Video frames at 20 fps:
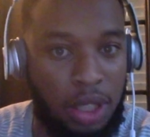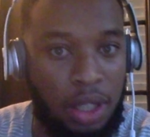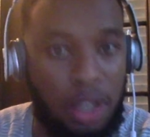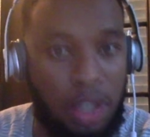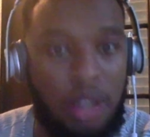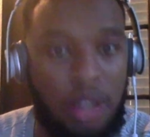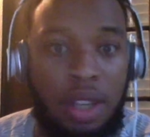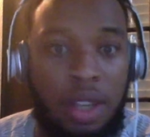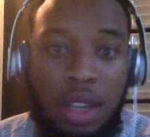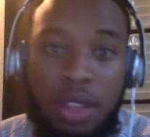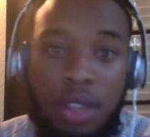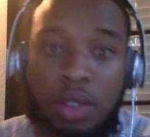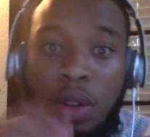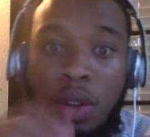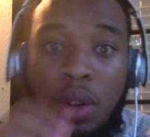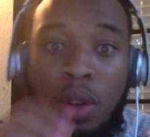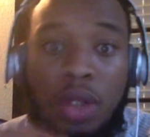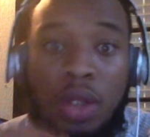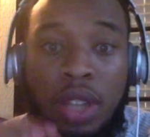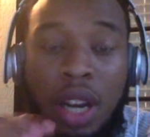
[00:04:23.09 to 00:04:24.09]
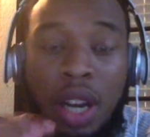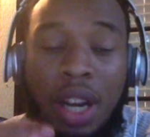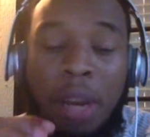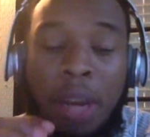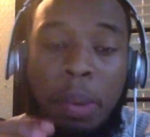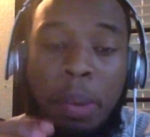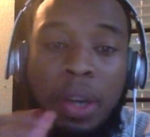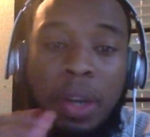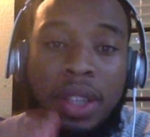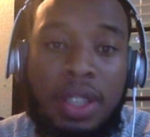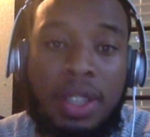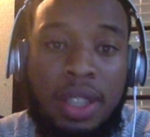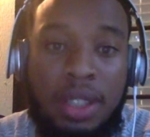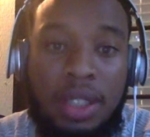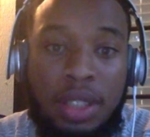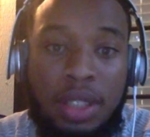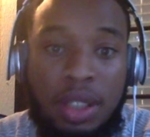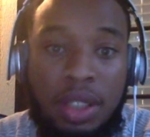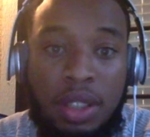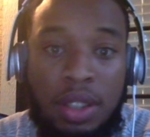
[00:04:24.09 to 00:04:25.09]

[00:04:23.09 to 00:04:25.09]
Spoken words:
and y'all got to pay attention.